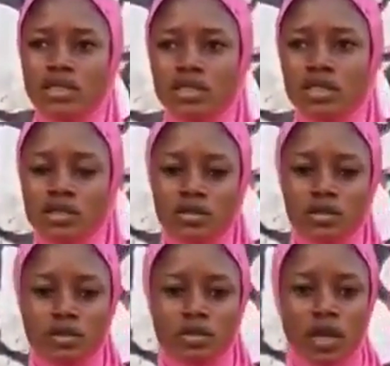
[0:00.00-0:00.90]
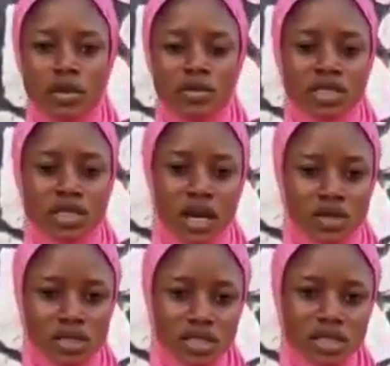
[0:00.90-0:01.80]
The Mr.
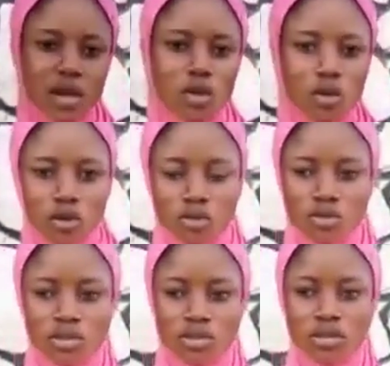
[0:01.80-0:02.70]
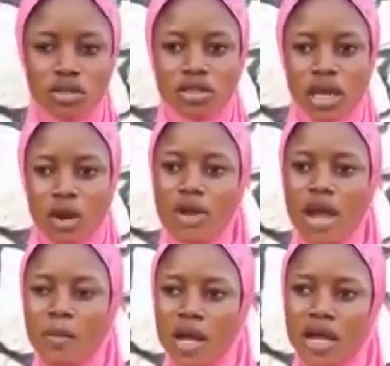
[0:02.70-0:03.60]
Austin now called me that
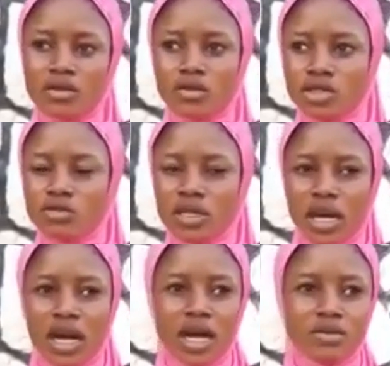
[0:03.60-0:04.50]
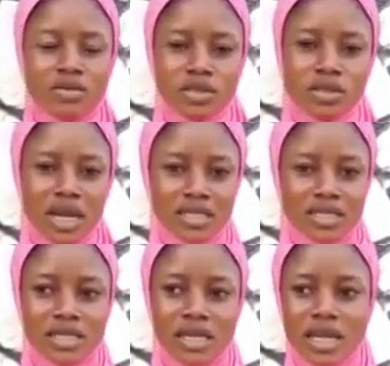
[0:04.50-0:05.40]
where am I? I told him that I'm
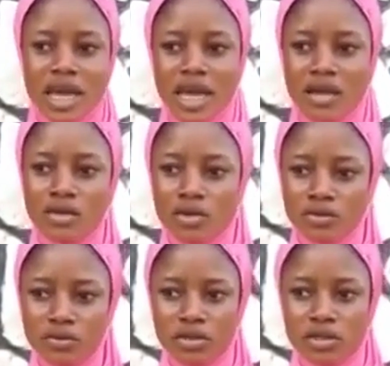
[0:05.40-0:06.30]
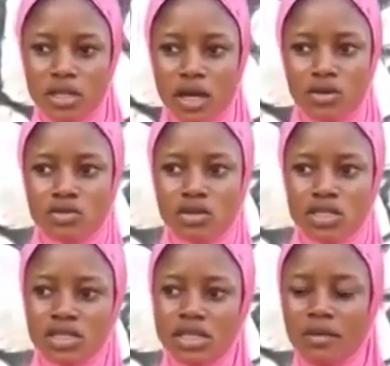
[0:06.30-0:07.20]
at the NIN office, that I want to
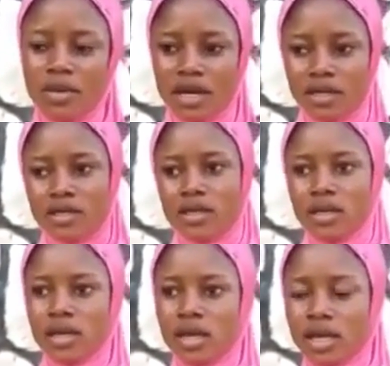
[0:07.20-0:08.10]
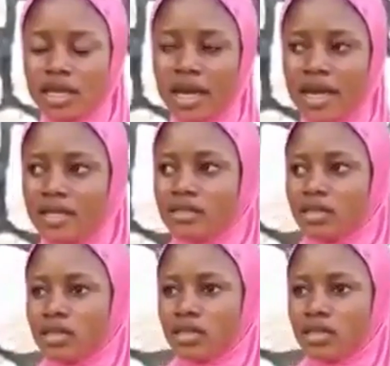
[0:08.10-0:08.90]
register my NIN.